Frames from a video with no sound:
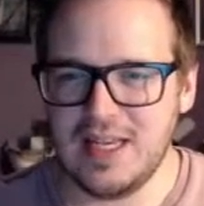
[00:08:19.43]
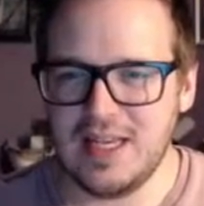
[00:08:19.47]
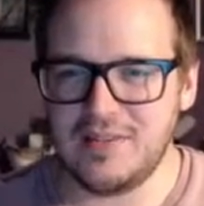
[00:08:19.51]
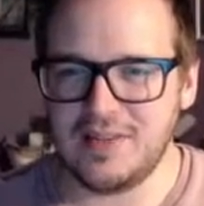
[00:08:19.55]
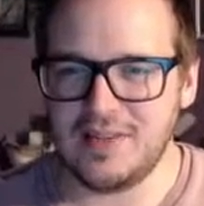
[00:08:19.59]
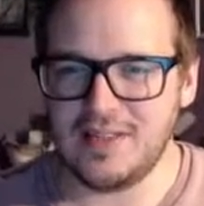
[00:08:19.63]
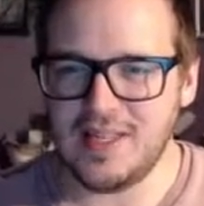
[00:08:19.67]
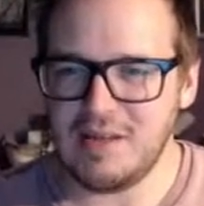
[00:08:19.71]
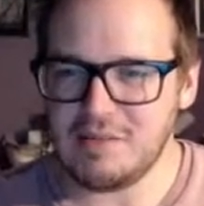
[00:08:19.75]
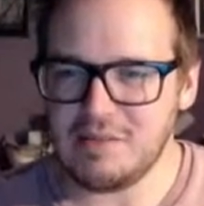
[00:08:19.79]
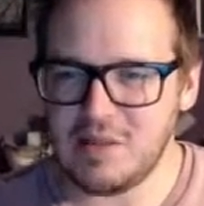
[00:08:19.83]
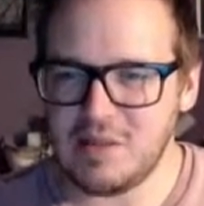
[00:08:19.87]
If
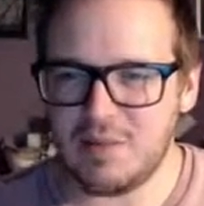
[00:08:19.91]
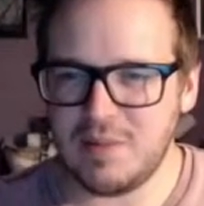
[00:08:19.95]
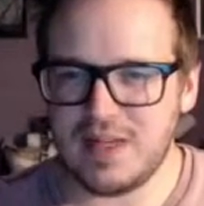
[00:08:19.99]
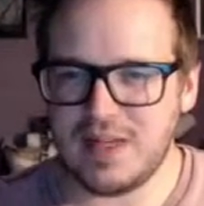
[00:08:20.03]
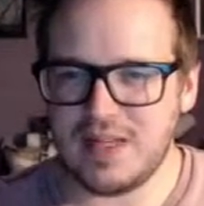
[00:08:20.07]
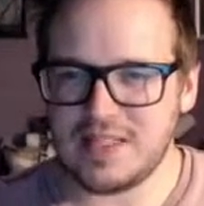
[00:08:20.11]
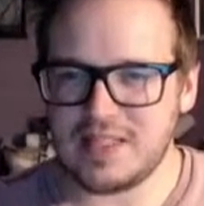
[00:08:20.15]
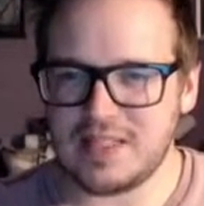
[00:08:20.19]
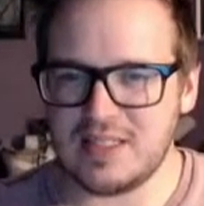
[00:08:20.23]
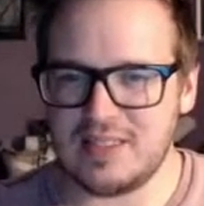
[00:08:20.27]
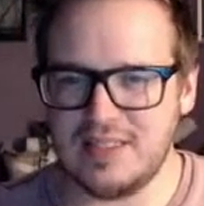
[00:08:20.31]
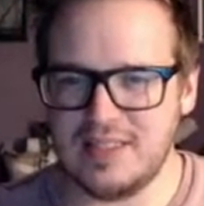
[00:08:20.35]
I keep the
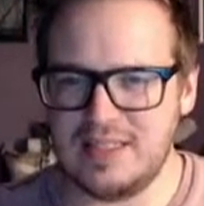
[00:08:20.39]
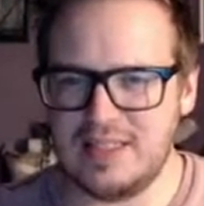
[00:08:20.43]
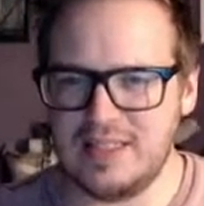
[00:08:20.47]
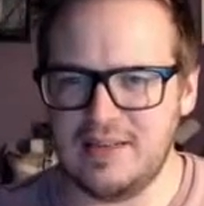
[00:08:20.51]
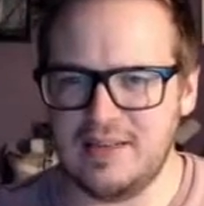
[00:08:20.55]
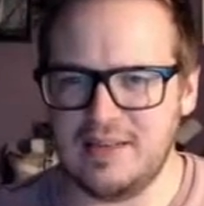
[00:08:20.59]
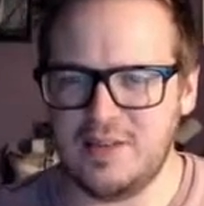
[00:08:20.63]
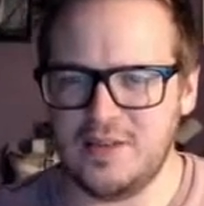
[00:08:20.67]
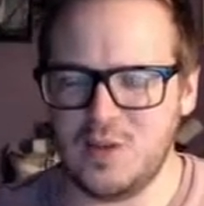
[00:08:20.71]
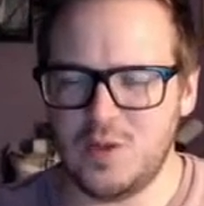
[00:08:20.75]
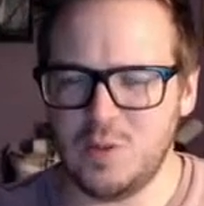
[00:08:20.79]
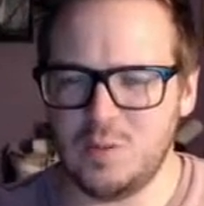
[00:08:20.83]
base clean
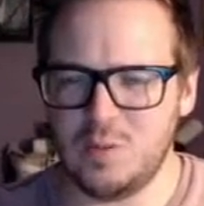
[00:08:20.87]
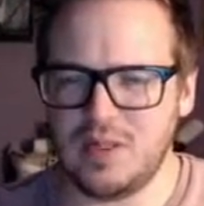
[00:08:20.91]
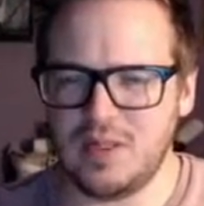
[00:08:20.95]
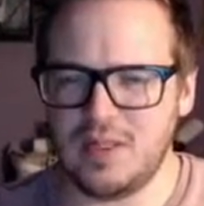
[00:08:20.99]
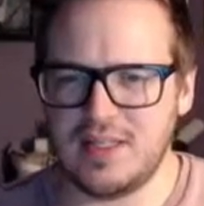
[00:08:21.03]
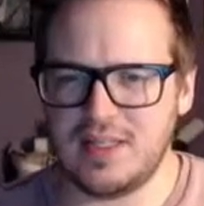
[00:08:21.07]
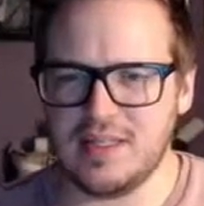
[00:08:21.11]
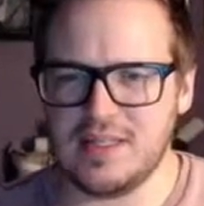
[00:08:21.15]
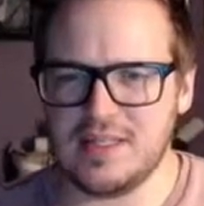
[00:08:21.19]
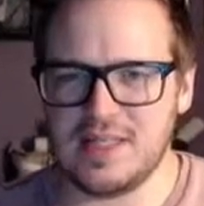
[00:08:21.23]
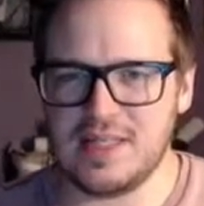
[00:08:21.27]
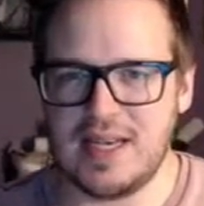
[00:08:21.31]
and the
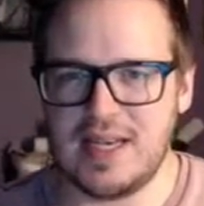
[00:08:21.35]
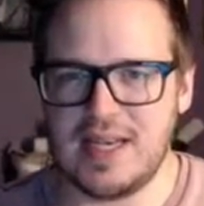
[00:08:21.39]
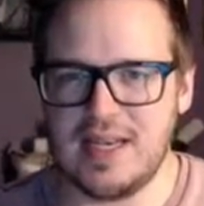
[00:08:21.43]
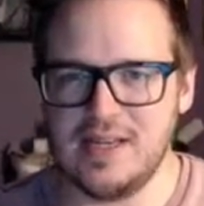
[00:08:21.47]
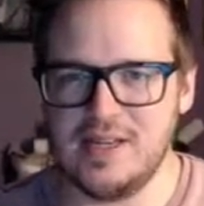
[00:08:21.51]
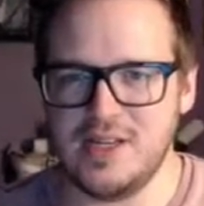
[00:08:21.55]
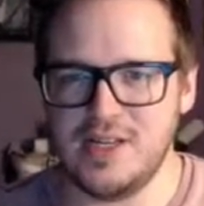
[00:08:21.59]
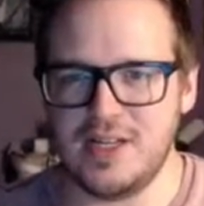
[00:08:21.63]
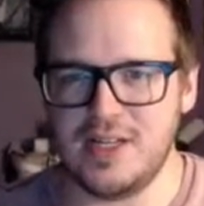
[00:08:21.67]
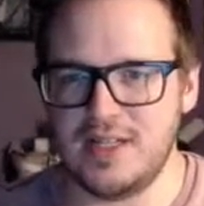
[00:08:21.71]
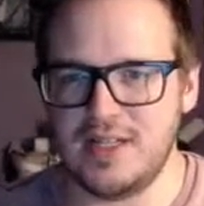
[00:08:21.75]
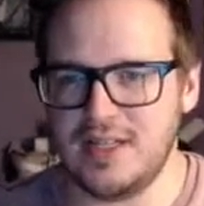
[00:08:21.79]
duplicants
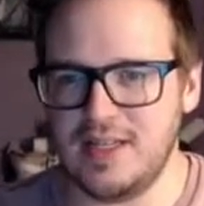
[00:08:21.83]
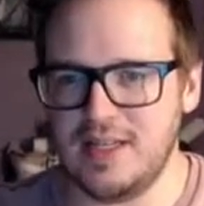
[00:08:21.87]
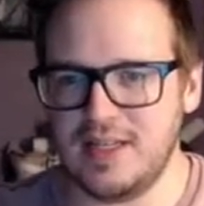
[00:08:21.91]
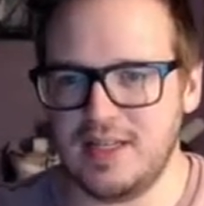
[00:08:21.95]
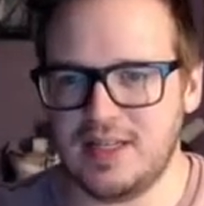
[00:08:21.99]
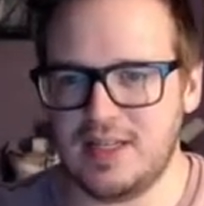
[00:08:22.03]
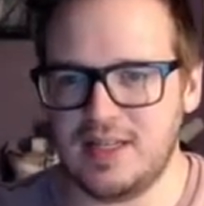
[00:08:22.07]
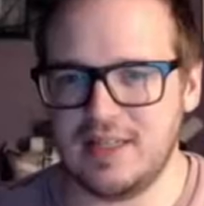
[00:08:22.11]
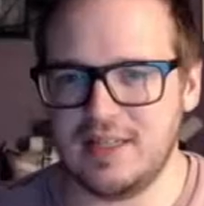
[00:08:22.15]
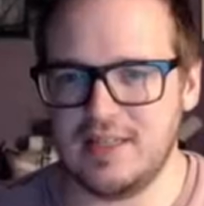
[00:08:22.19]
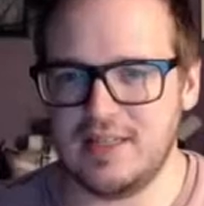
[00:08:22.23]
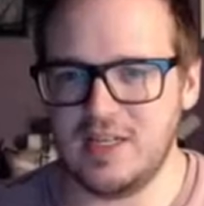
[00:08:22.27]

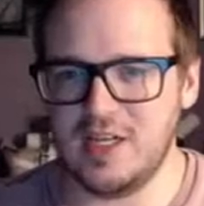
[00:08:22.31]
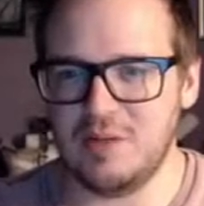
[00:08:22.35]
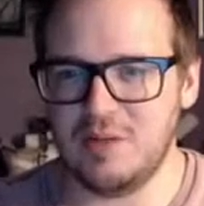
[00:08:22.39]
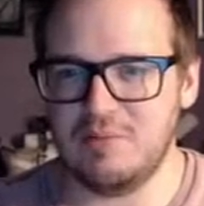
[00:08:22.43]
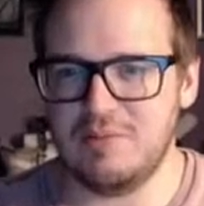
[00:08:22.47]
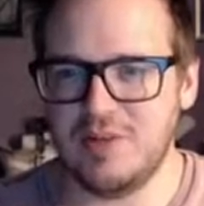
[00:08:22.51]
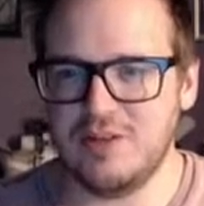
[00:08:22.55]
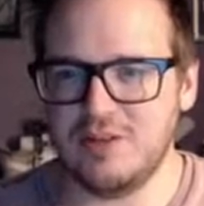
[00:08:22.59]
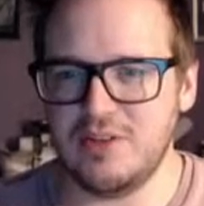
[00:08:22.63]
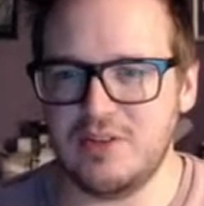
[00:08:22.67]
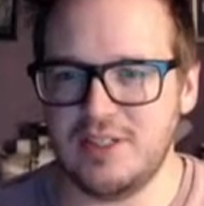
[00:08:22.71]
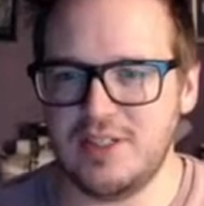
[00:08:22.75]
hygienic, their
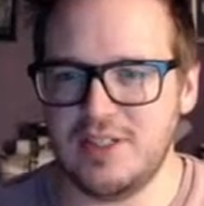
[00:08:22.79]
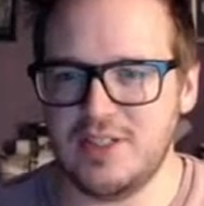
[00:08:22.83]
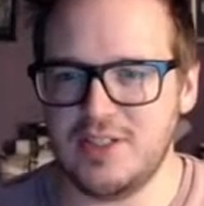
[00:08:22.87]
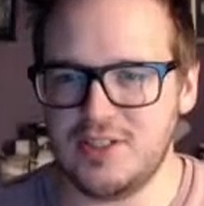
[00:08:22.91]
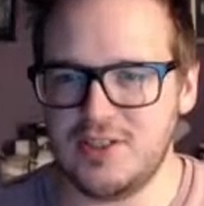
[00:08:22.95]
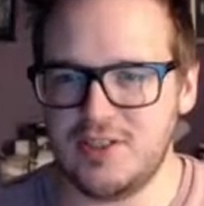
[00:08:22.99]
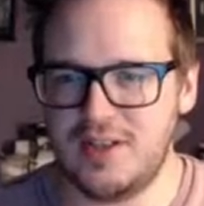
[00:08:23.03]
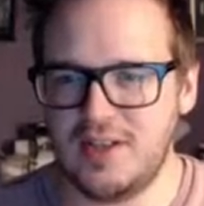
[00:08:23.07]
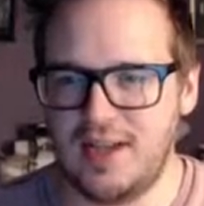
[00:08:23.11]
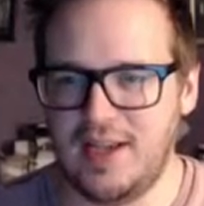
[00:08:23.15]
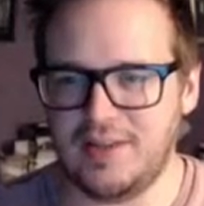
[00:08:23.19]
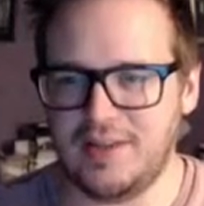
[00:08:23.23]
immunity
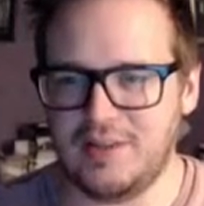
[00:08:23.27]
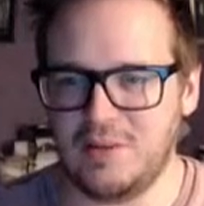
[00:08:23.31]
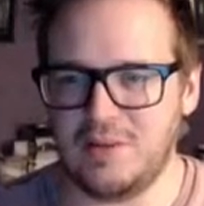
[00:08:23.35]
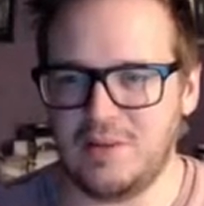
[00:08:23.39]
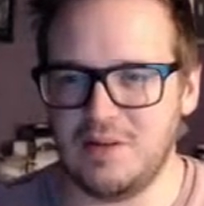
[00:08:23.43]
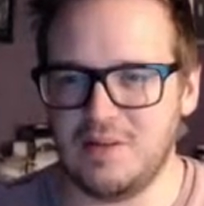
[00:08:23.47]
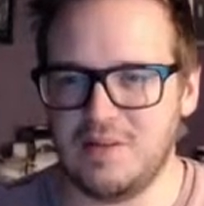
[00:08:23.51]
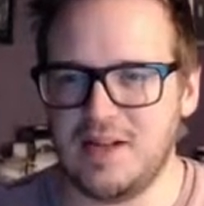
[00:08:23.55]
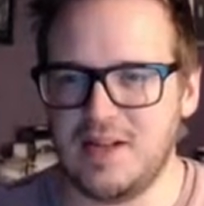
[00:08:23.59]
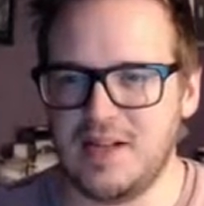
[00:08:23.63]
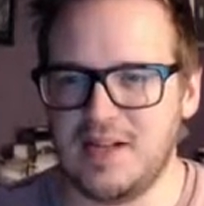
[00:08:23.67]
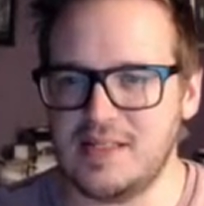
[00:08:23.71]
should handle
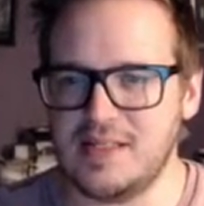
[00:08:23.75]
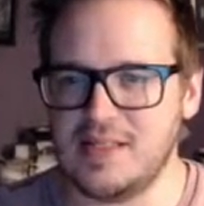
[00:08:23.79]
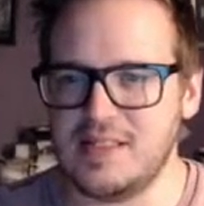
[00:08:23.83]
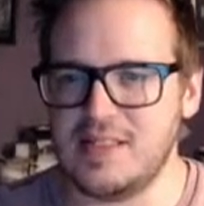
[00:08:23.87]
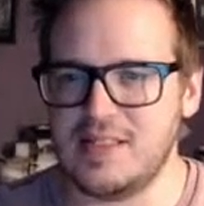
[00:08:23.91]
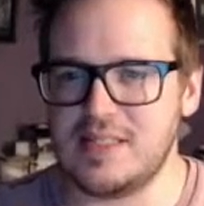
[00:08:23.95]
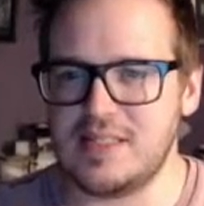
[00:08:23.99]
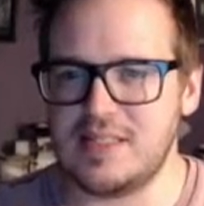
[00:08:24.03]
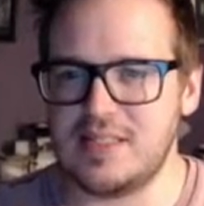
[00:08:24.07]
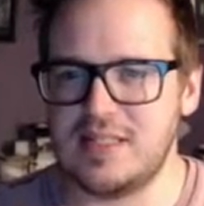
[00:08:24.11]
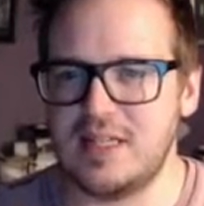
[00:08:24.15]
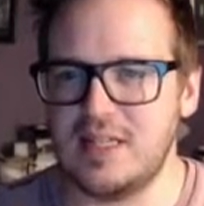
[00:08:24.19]
the
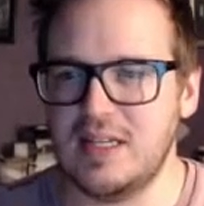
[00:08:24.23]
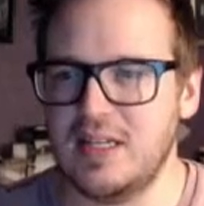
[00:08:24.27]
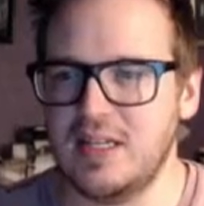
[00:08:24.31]
rest.